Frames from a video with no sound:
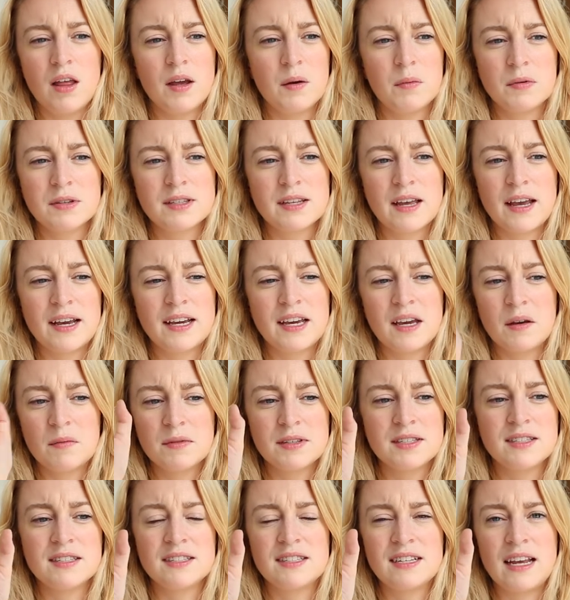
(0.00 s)
It was like, it
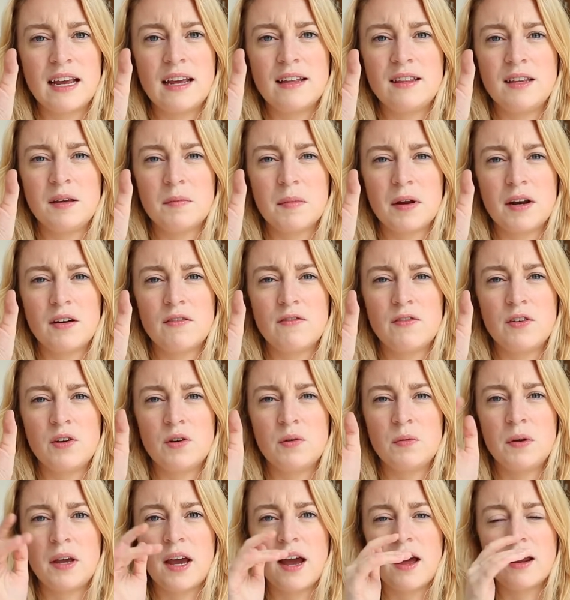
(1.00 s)
was insane the amount of
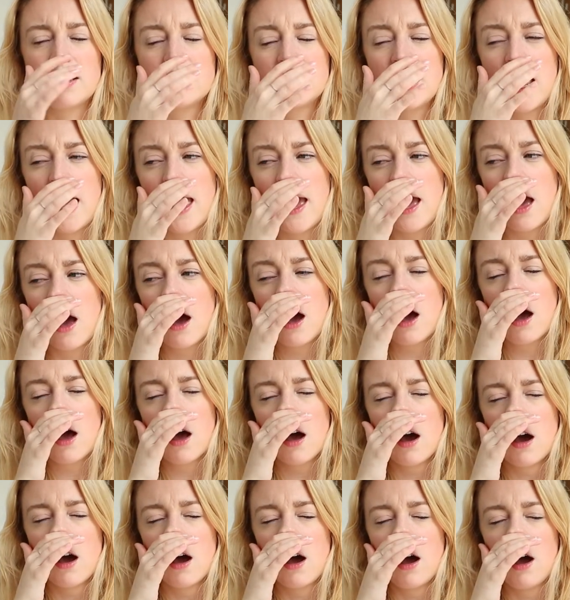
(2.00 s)
food we had.
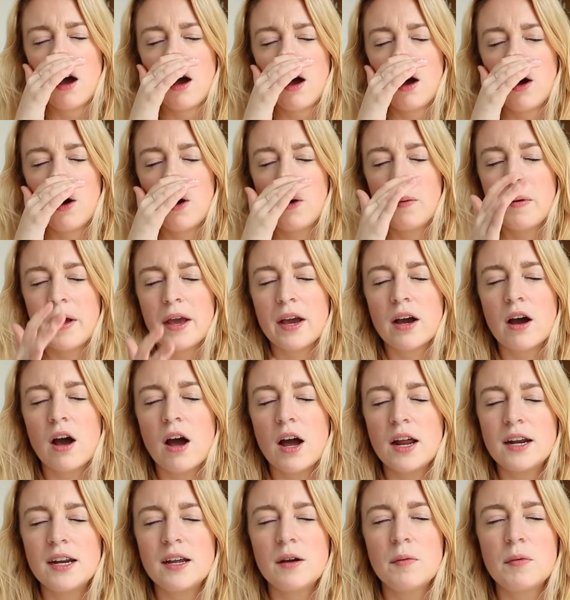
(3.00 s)
Oh my
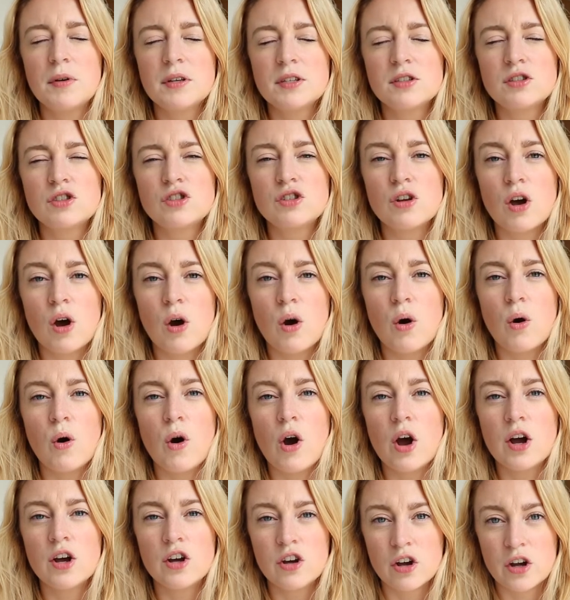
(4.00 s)
god, it was
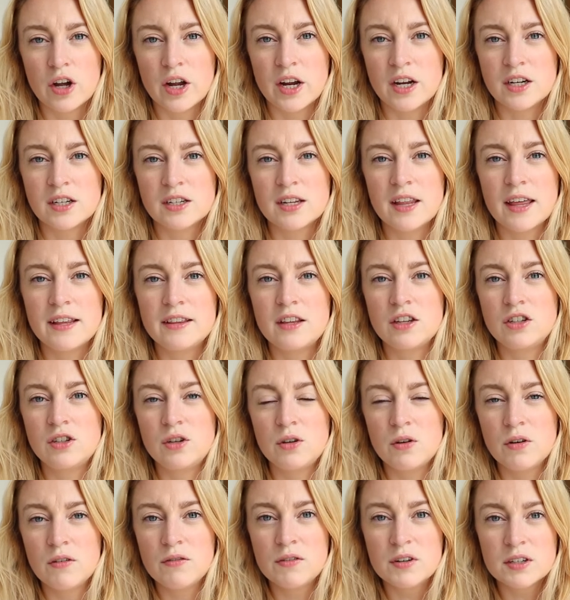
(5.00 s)
so good. Like, the
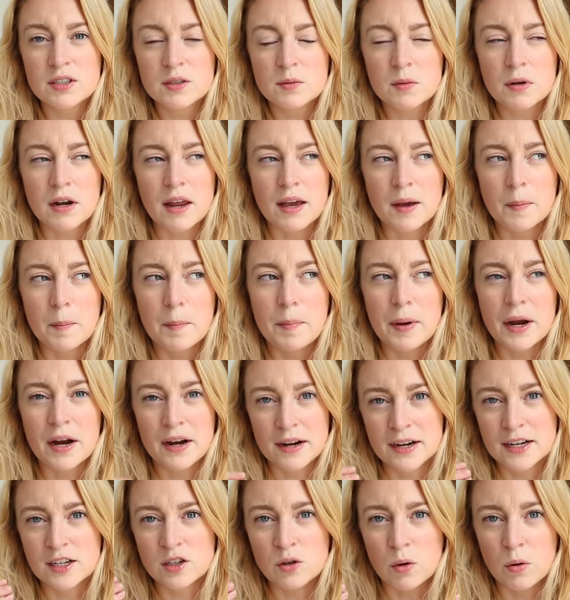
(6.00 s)
two of us were like
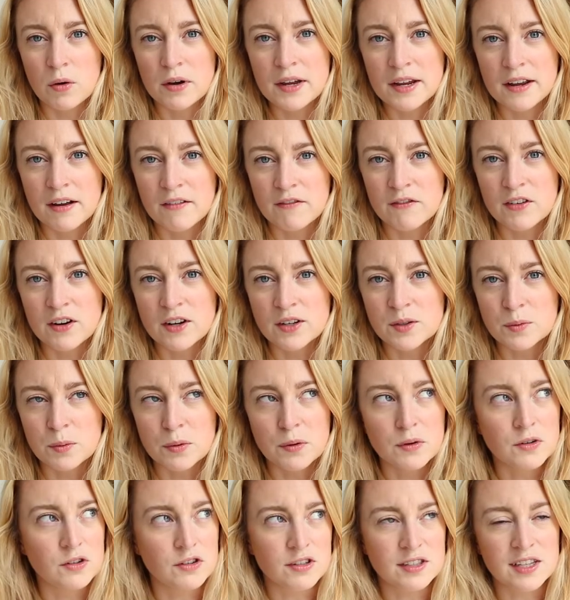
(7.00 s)
barely talking at first.
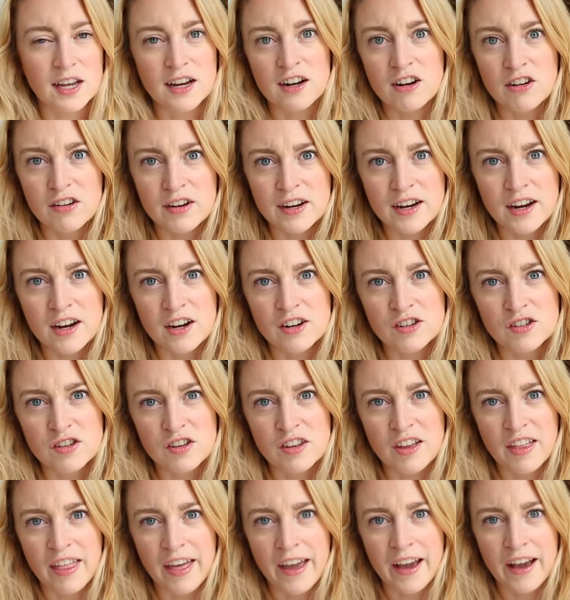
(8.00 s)
We were just like looking at each
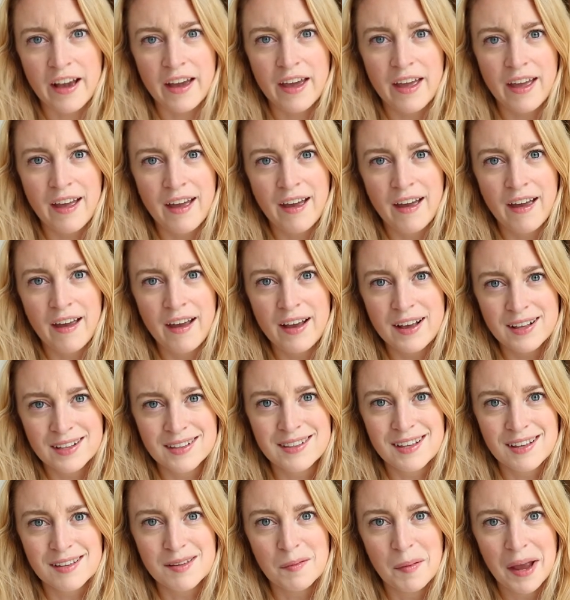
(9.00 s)
other like,
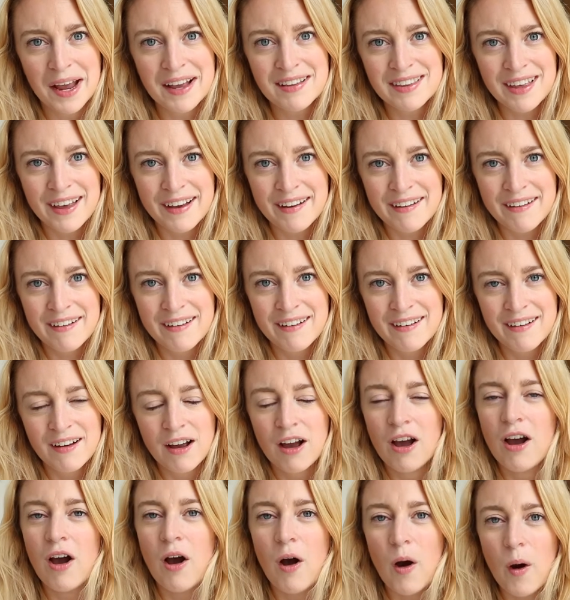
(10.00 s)
isn't this
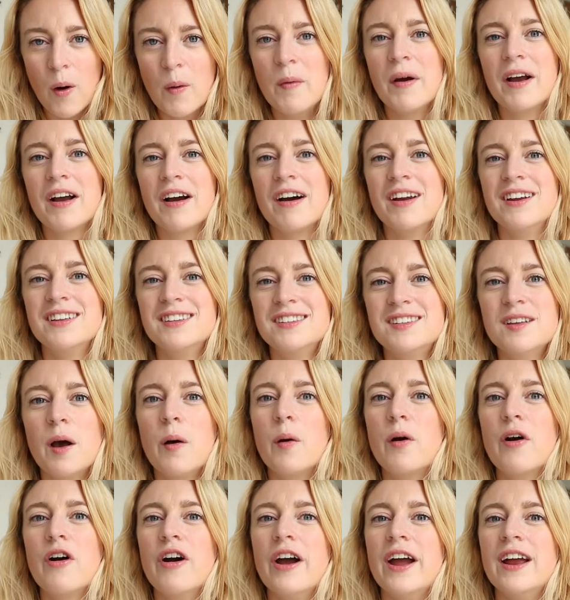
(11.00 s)
amazing? Oh my god, it's so
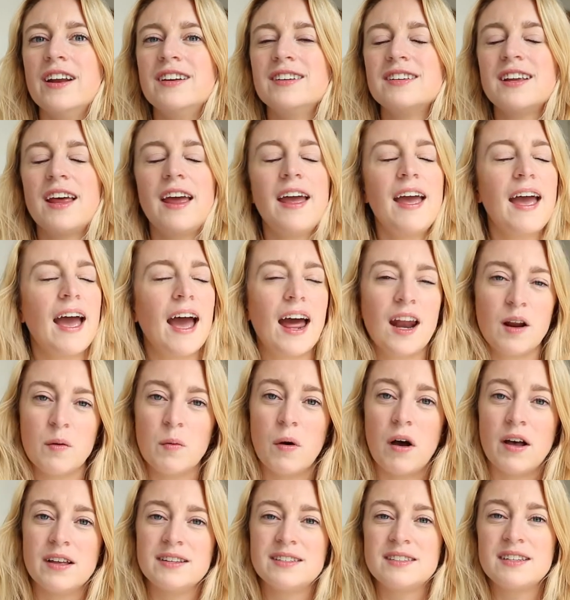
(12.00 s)
good. And it
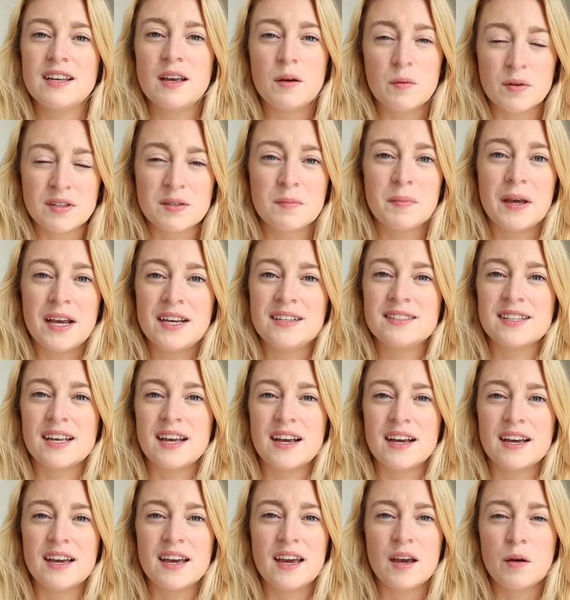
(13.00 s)
was. It was amazing.